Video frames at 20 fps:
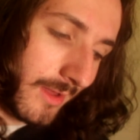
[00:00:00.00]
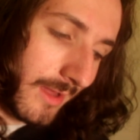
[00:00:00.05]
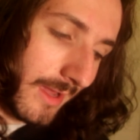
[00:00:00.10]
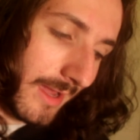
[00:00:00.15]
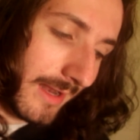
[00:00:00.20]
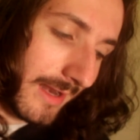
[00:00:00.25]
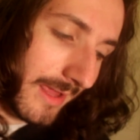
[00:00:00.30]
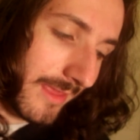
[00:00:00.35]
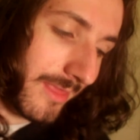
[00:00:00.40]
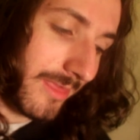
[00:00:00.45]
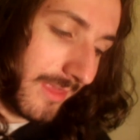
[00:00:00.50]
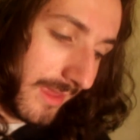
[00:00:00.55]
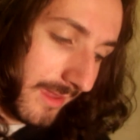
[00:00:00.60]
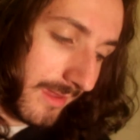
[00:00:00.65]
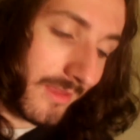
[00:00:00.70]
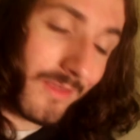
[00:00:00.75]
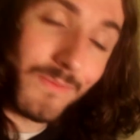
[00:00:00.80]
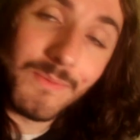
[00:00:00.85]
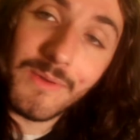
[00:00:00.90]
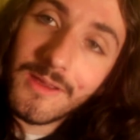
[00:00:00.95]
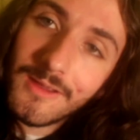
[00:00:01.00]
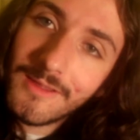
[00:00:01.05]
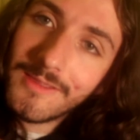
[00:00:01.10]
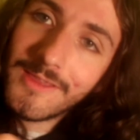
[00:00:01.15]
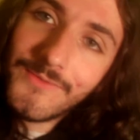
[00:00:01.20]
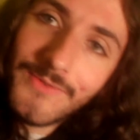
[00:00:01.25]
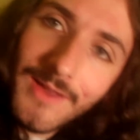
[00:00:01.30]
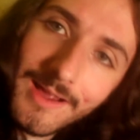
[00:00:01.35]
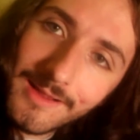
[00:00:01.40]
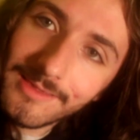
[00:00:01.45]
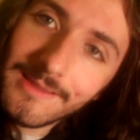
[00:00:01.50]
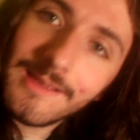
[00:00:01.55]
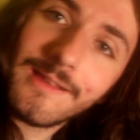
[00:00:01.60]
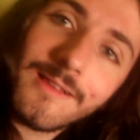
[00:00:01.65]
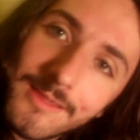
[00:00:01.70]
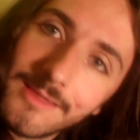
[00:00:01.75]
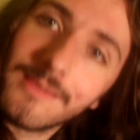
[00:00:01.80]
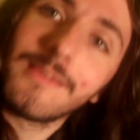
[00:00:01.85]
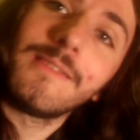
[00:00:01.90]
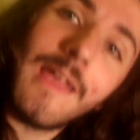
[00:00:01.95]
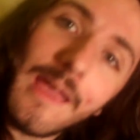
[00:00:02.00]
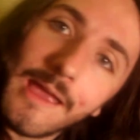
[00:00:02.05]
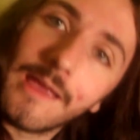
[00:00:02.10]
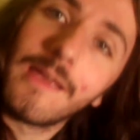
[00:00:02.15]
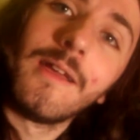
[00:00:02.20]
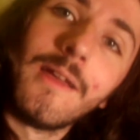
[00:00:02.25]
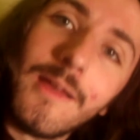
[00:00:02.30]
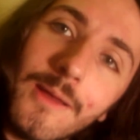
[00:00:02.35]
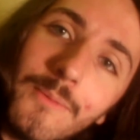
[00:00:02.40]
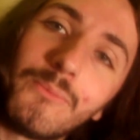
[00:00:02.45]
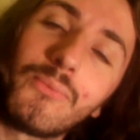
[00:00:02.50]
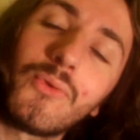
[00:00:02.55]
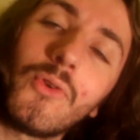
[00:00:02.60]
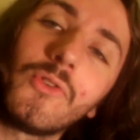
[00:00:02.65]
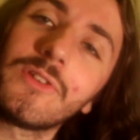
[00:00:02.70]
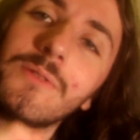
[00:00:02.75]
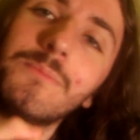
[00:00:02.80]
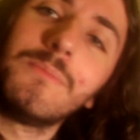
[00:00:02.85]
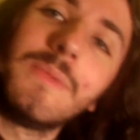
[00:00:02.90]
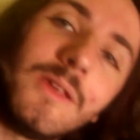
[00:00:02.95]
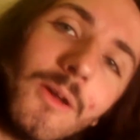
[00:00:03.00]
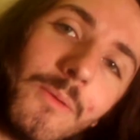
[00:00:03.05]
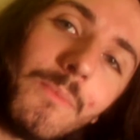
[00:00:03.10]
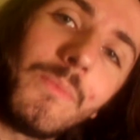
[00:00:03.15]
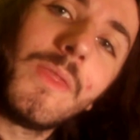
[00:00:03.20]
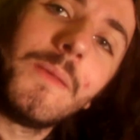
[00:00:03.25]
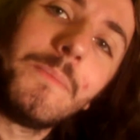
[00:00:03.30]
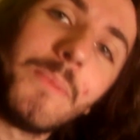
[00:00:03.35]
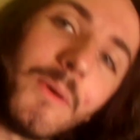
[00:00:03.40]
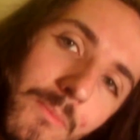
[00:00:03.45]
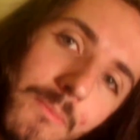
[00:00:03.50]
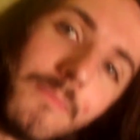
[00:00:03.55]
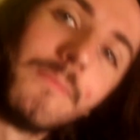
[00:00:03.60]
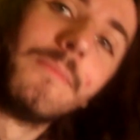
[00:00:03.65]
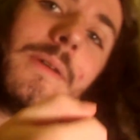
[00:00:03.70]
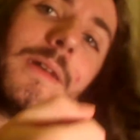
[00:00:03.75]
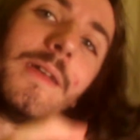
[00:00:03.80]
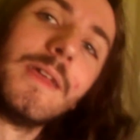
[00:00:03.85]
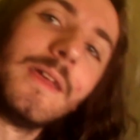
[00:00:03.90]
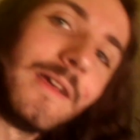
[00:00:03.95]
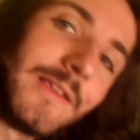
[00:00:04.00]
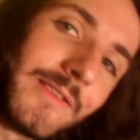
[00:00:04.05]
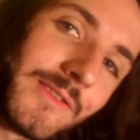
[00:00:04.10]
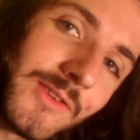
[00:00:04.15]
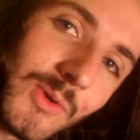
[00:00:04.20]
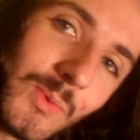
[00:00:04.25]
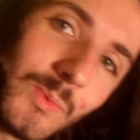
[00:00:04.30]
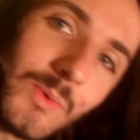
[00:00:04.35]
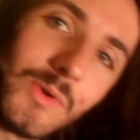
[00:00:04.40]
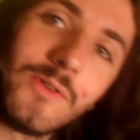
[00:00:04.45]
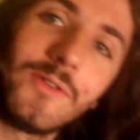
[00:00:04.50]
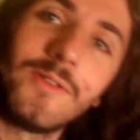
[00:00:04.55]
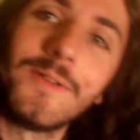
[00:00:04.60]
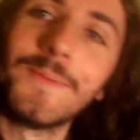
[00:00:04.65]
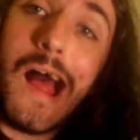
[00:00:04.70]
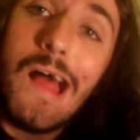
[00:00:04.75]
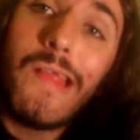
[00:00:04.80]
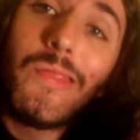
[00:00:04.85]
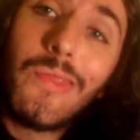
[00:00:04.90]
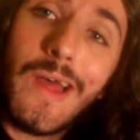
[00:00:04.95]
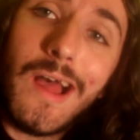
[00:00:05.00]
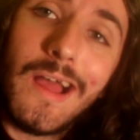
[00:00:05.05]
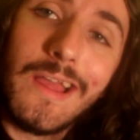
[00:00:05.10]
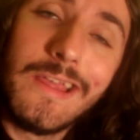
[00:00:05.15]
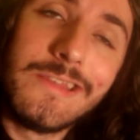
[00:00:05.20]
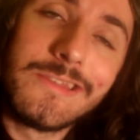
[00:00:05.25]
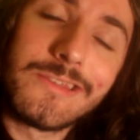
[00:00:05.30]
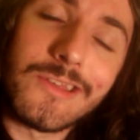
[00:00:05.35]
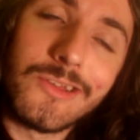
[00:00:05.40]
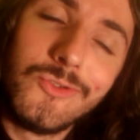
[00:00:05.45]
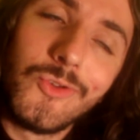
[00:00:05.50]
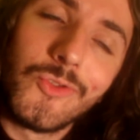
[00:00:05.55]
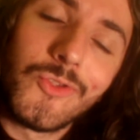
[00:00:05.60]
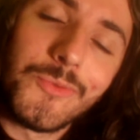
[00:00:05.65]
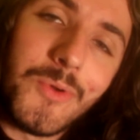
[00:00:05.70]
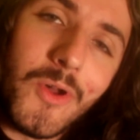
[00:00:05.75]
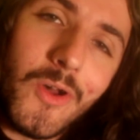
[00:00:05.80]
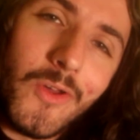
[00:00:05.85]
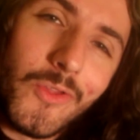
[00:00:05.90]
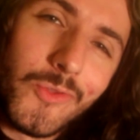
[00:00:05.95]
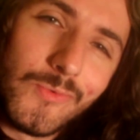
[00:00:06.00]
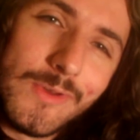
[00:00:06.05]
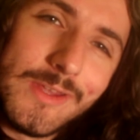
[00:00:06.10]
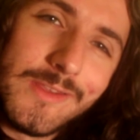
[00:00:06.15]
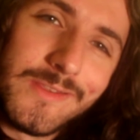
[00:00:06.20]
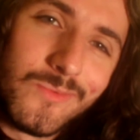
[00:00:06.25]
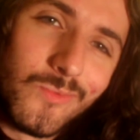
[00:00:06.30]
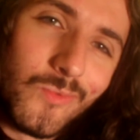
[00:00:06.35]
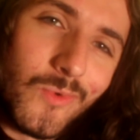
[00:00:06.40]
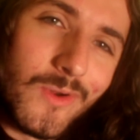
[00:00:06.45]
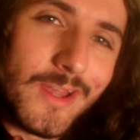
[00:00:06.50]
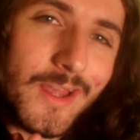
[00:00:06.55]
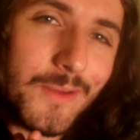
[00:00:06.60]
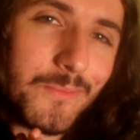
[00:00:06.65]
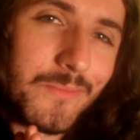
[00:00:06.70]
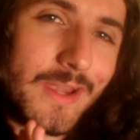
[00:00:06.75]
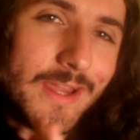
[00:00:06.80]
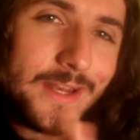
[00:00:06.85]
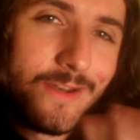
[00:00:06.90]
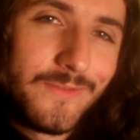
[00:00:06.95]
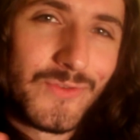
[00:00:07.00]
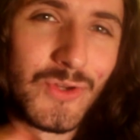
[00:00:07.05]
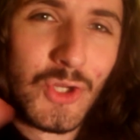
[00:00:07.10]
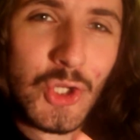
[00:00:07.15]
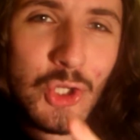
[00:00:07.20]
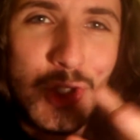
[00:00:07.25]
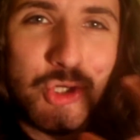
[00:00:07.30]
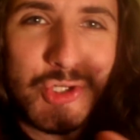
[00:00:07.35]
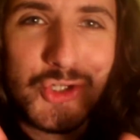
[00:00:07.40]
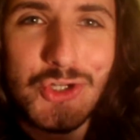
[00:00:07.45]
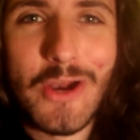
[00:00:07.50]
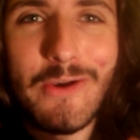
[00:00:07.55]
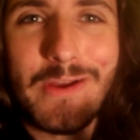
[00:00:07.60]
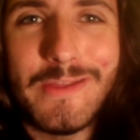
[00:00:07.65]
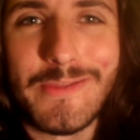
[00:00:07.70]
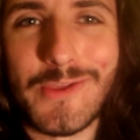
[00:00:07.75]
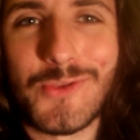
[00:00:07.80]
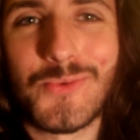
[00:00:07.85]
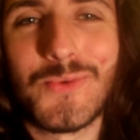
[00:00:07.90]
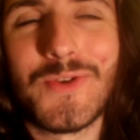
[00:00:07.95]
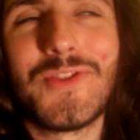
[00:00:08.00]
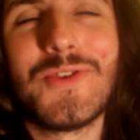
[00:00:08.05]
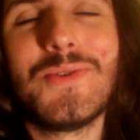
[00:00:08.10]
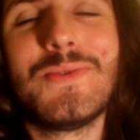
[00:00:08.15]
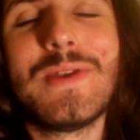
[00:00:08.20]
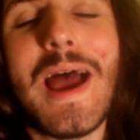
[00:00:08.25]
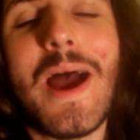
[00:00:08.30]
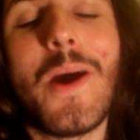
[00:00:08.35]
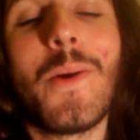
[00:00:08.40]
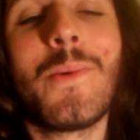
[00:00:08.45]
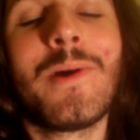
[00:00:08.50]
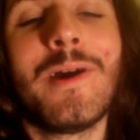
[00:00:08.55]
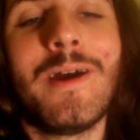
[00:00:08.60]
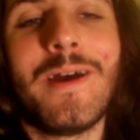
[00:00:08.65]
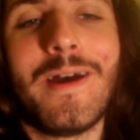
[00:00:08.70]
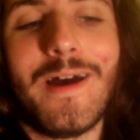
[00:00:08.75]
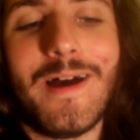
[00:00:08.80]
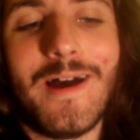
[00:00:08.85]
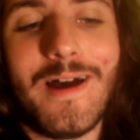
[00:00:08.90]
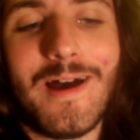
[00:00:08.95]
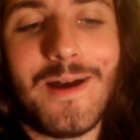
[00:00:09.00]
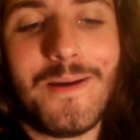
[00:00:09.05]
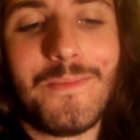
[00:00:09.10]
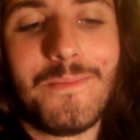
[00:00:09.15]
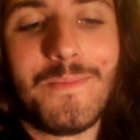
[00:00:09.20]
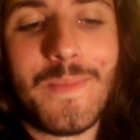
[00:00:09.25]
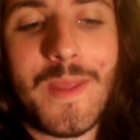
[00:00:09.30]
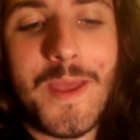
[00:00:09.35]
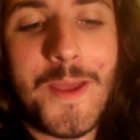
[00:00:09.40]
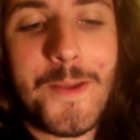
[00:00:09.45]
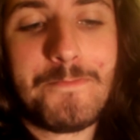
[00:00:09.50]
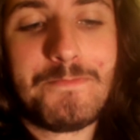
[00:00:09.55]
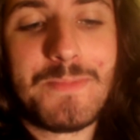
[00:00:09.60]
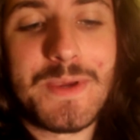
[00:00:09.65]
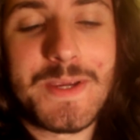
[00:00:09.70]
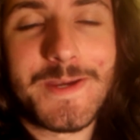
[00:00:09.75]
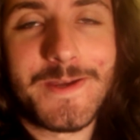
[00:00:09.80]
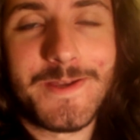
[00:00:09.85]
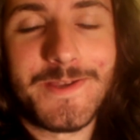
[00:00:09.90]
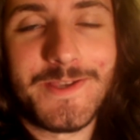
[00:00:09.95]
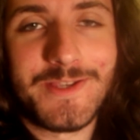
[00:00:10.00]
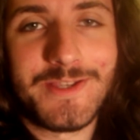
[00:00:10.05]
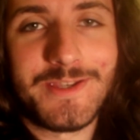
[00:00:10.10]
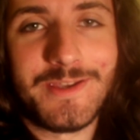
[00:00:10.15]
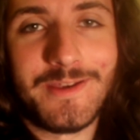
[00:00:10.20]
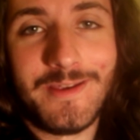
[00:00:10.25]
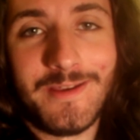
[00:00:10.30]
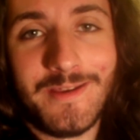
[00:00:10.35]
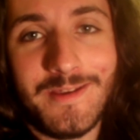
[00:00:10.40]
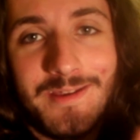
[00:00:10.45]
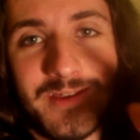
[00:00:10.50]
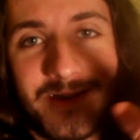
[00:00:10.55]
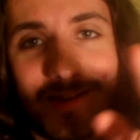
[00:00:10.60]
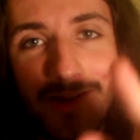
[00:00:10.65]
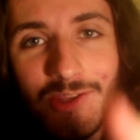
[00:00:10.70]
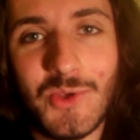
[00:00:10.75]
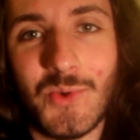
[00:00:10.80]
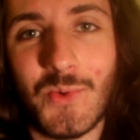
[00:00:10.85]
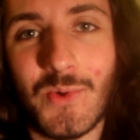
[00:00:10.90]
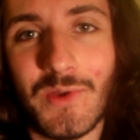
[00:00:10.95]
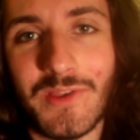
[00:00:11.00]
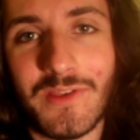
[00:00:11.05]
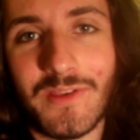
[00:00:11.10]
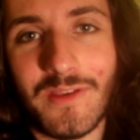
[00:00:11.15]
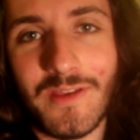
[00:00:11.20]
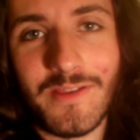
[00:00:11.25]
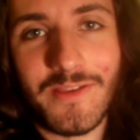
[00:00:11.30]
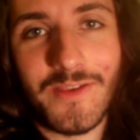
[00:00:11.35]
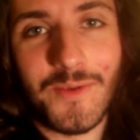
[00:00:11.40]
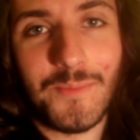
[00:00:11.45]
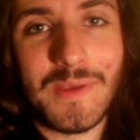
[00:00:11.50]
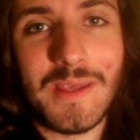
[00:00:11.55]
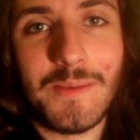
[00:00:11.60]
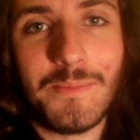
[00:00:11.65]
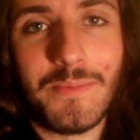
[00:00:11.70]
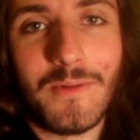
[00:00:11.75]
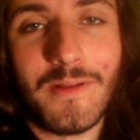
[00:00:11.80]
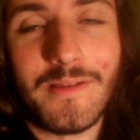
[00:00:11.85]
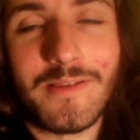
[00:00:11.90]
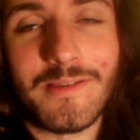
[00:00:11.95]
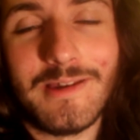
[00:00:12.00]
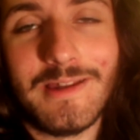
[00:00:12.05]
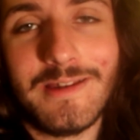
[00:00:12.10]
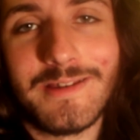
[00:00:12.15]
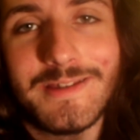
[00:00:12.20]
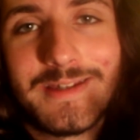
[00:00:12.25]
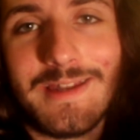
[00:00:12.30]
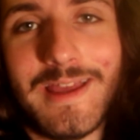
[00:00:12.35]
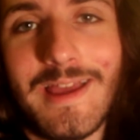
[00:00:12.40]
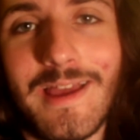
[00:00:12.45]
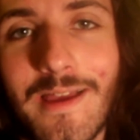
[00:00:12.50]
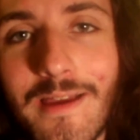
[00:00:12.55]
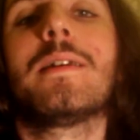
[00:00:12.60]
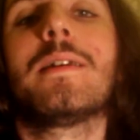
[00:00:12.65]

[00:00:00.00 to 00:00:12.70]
and I think it's because I've had that stick prodding me up the bum, as it were. And that is another part of the reason why I'm kind of sharing this with you now, because you as a people, as an internet,